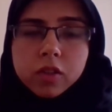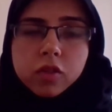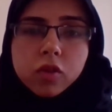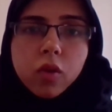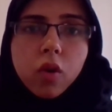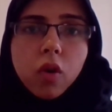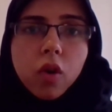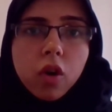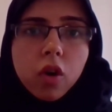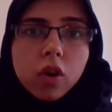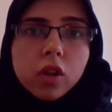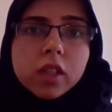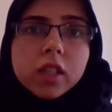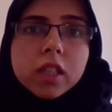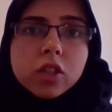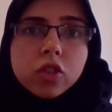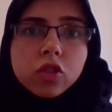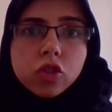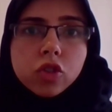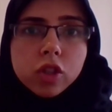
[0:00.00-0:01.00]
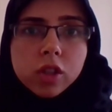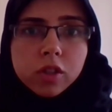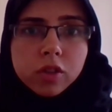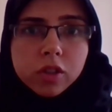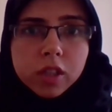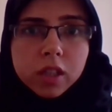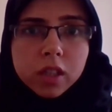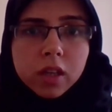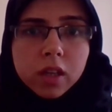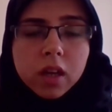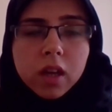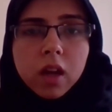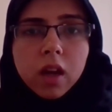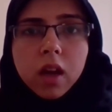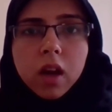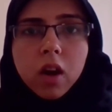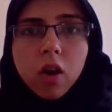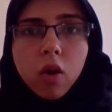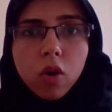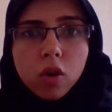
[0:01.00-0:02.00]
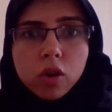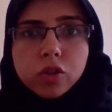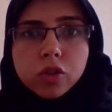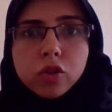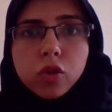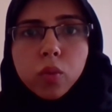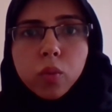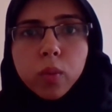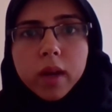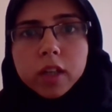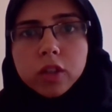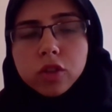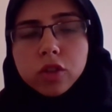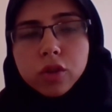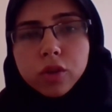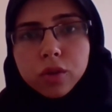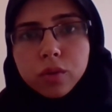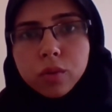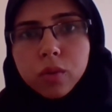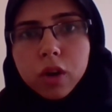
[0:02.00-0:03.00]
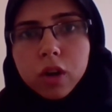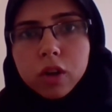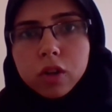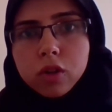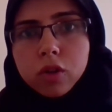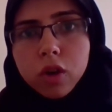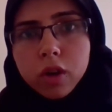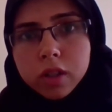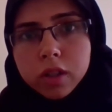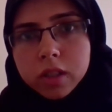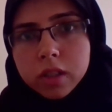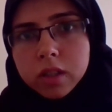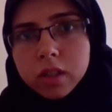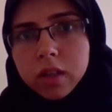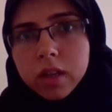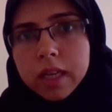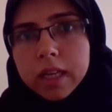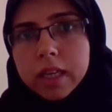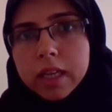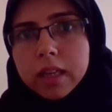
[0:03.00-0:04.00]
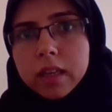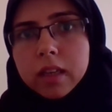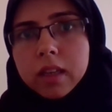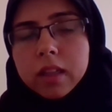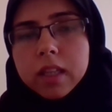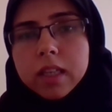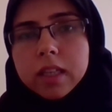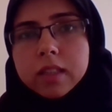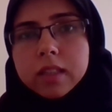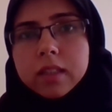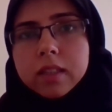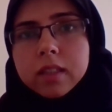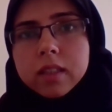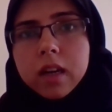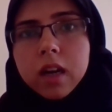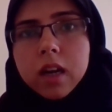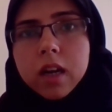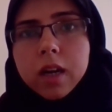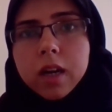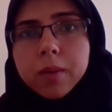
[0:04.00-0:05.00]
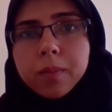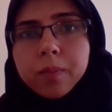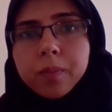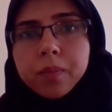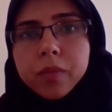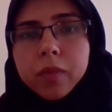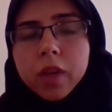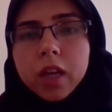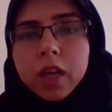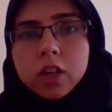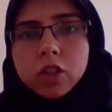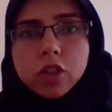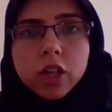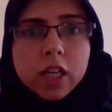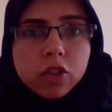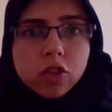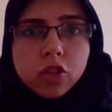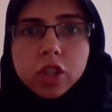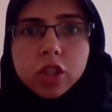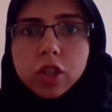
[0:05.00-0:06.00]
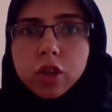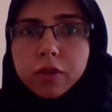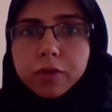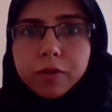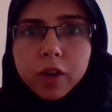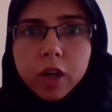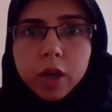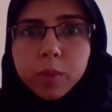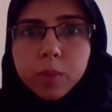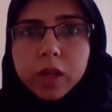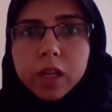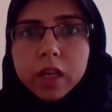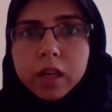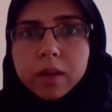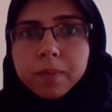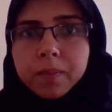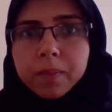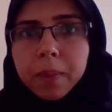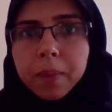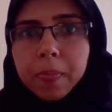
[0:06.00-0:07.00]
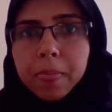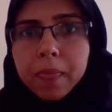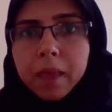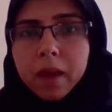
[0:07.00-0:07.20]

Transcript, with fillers: So all these children also went through a lot in this um, tragedy of Karbala